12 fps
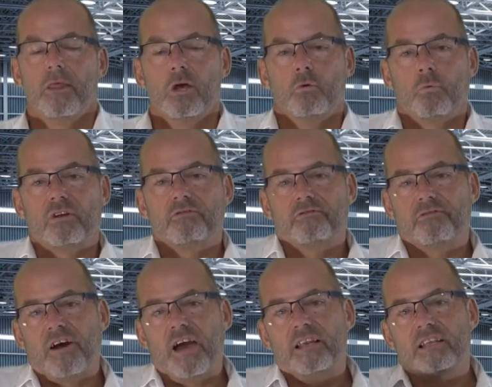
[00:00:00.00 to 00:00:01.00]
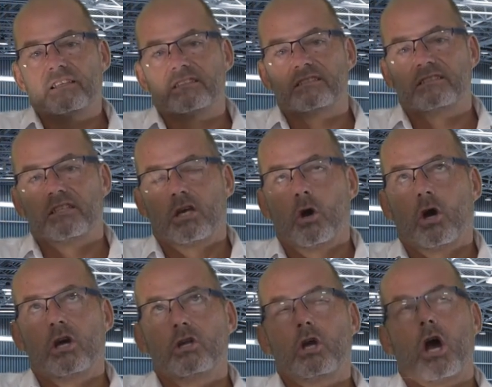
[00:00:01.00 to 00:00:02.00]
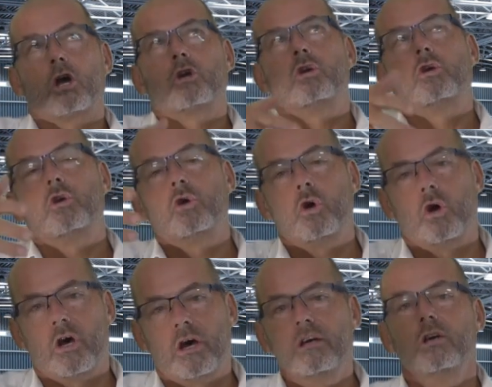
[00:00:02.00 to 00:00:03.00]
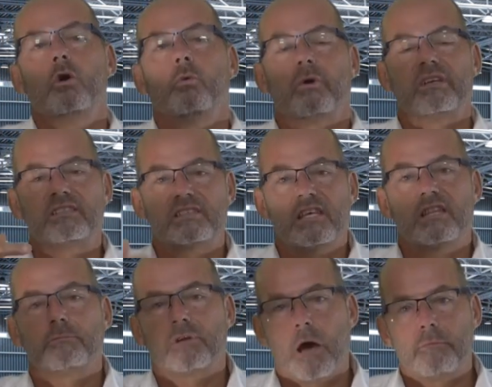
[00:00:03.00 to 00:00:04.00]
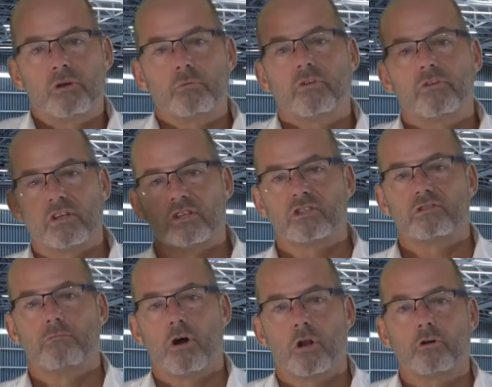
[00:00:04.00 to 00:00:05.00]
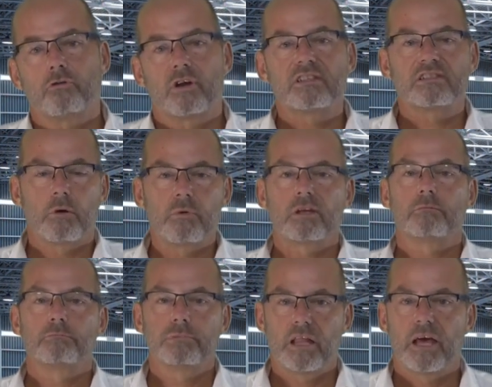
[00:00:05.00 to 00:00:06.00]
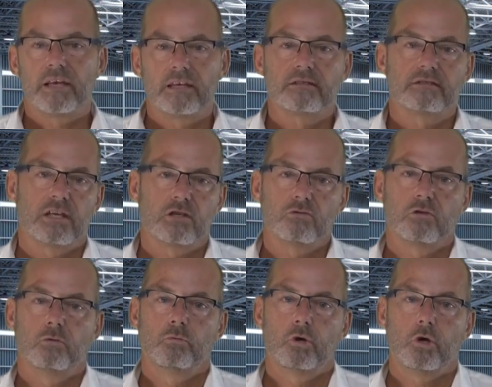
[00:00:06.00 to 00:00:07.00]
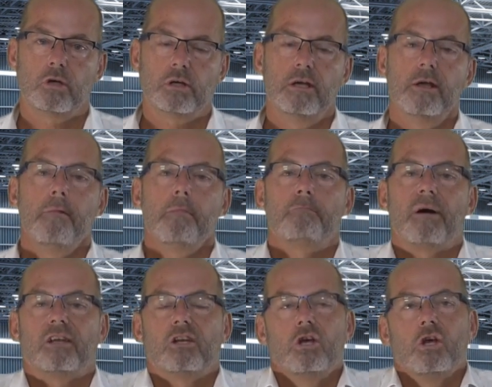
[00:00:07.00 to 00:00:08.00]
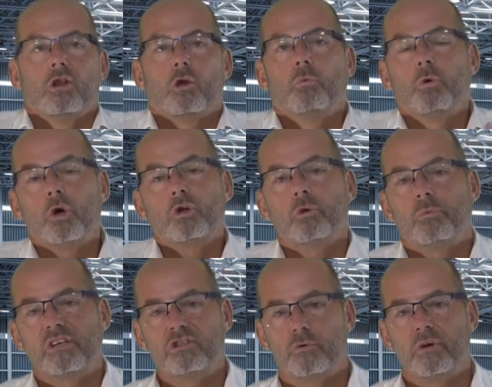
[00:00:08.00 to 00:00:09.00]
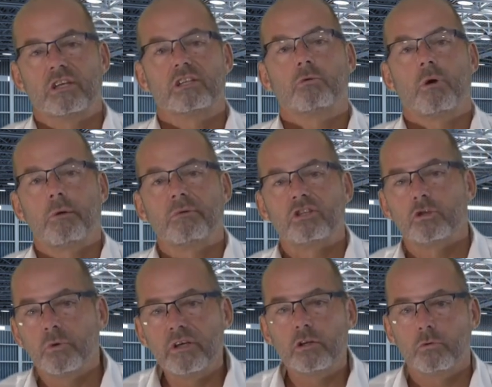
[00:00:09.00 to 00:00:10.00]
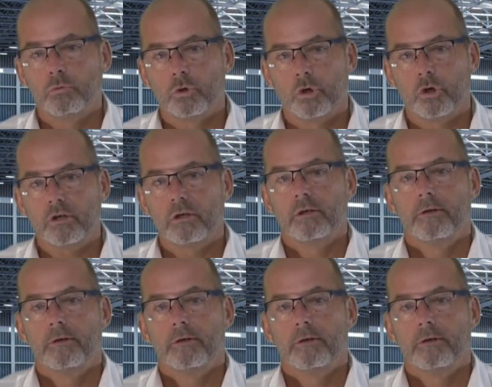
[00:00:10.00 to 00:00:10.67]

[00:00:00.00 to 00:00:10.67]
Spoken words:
When failures occur, we see them coming with condition monitoring so we can plan and schedule the work. But the work that we're doing and the way we're doing the work